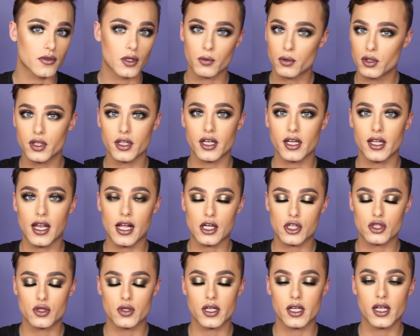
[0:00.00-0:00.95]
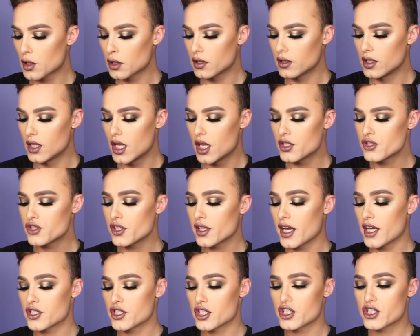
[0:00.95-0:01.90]
Really good, actually. So you
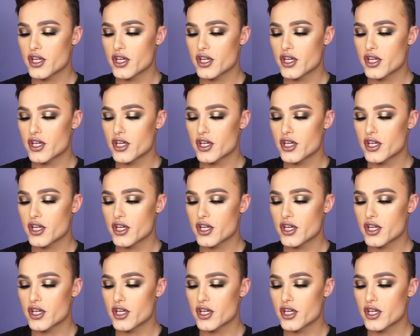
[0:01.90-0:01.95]
guys should